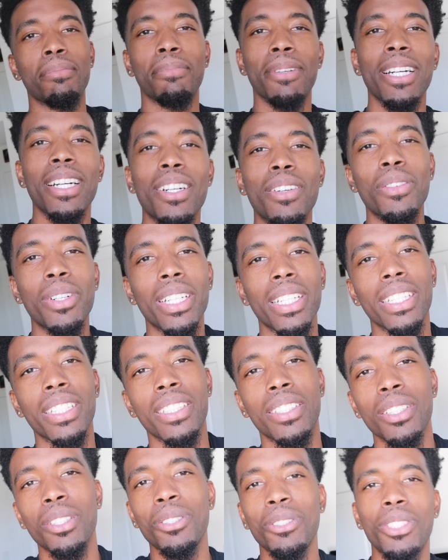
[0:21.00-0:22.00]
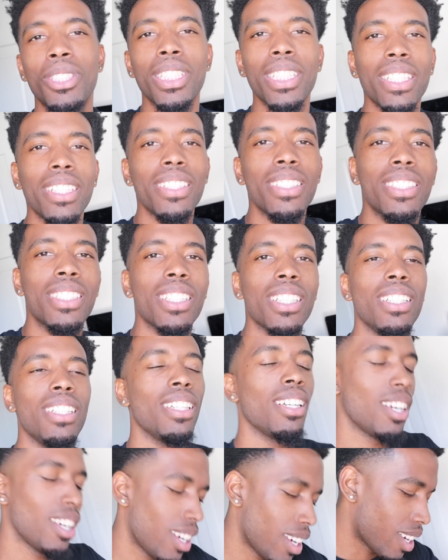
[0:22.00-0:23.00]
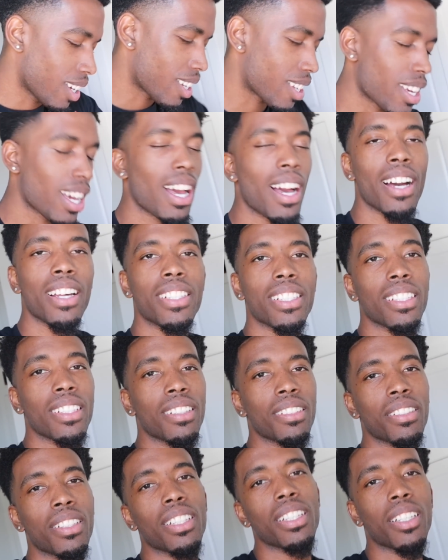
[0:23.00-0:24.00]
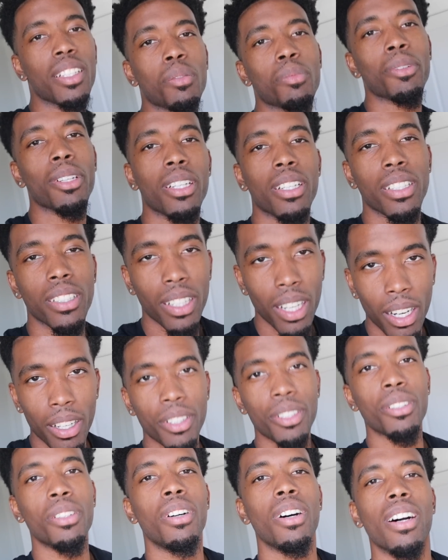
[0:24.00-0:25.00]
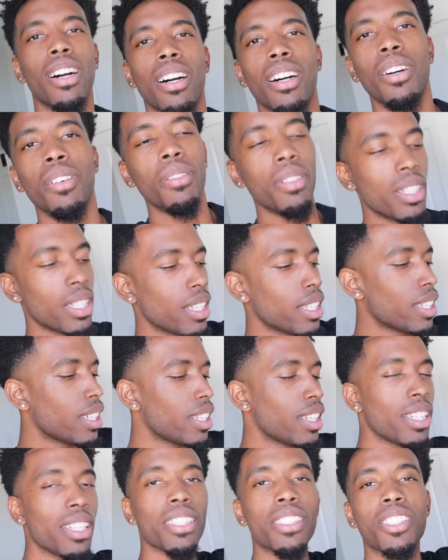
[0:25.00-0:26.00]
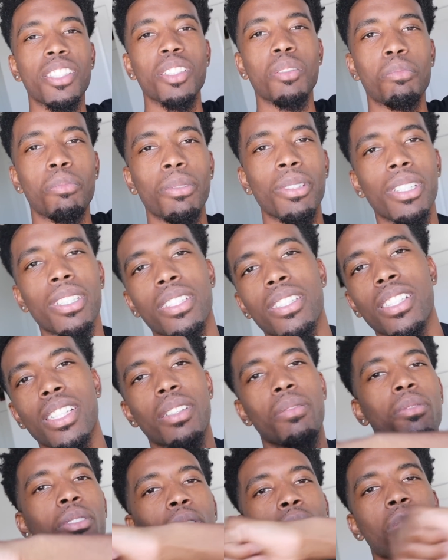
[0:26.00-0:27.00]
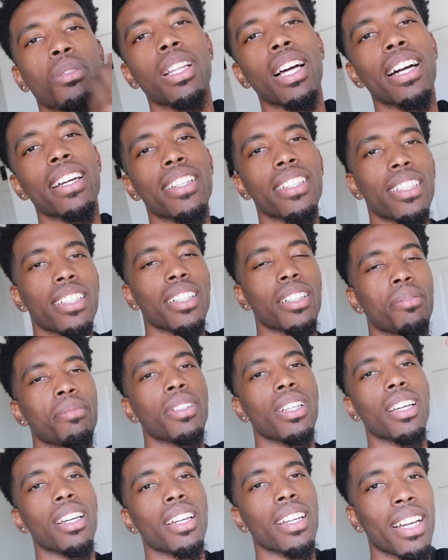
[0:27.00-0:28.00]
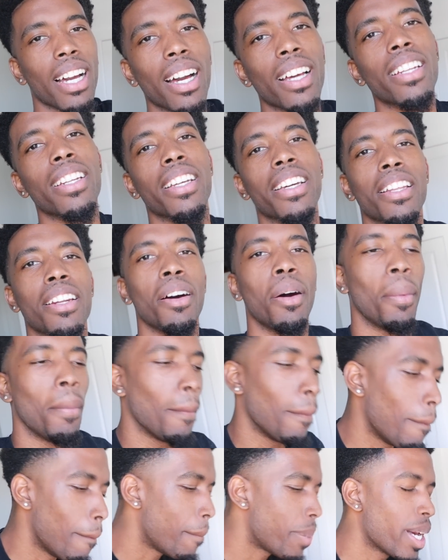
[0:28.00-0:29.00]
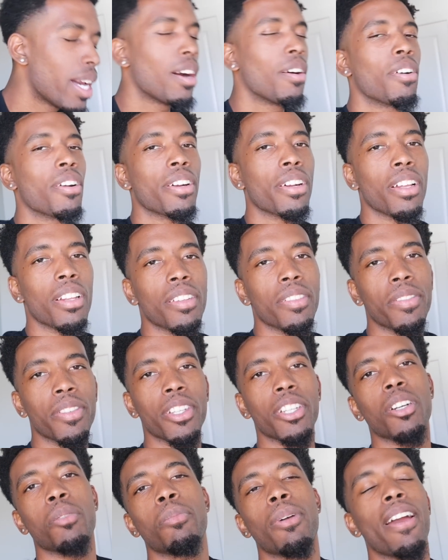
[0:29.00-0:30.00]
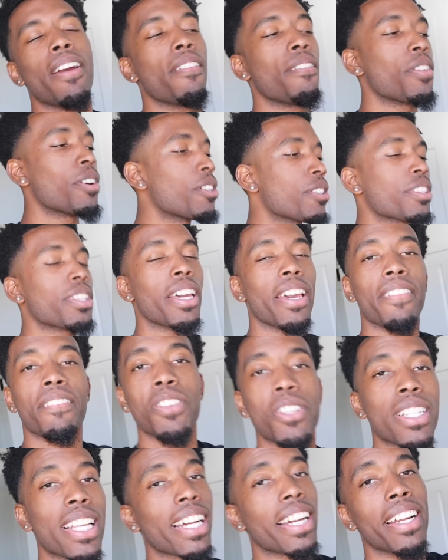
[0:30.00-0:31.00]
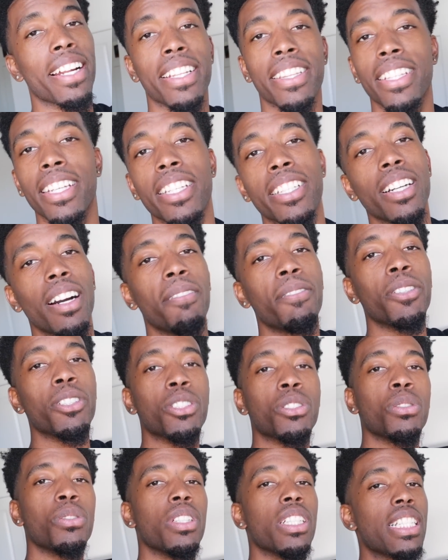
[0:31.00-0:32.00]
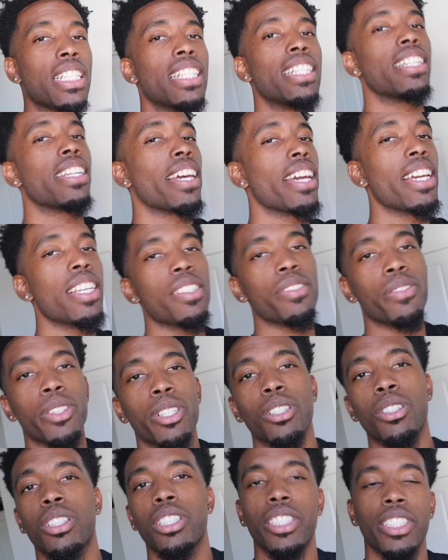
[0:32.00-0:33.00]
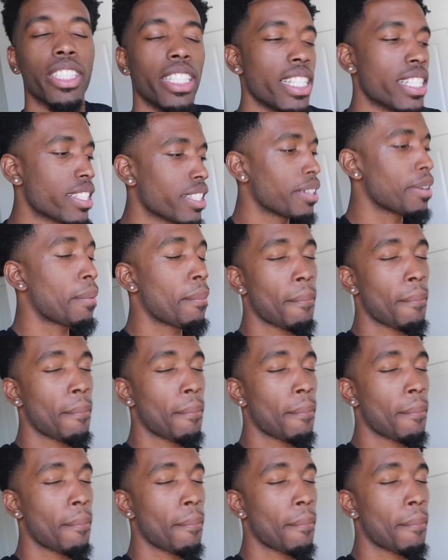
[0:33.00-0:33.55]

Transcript: man, what it do, GDG? Goddamn gang, man. Y'all know who I am. It's your boy Slim No Lie, nigga. I'm that guy, nigga. I'm back with another video, man. First thing first, I gotta thank y'all for tuning today's video. Cause listen,